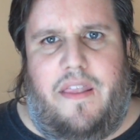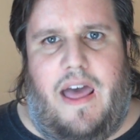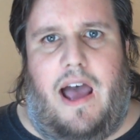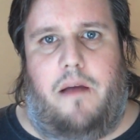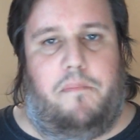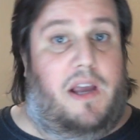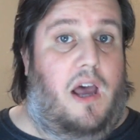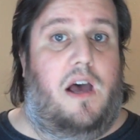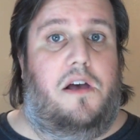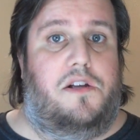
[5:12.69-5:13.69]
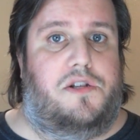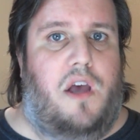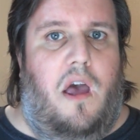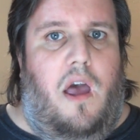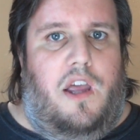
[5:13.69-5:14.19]
that
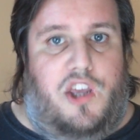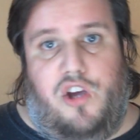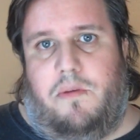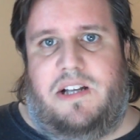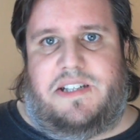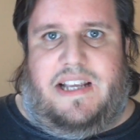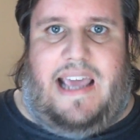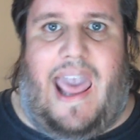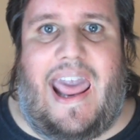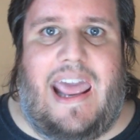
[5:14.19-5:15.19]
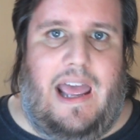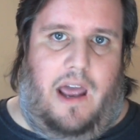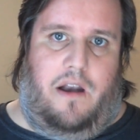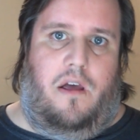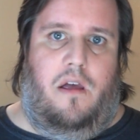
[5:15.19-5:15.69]
because humans
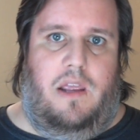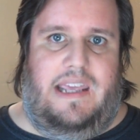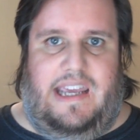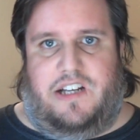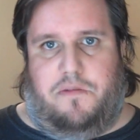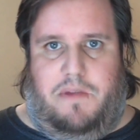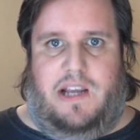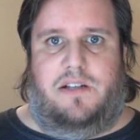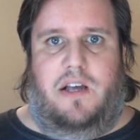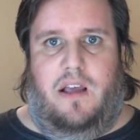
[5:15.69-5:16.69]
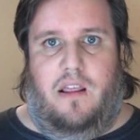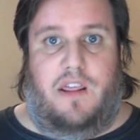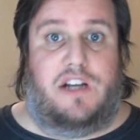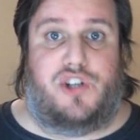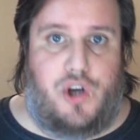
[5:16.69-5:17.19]
can eat meat,
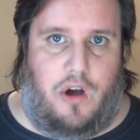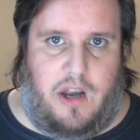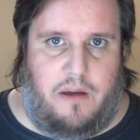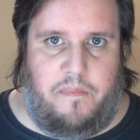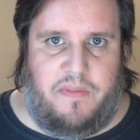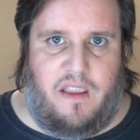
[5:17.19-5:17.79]
they should.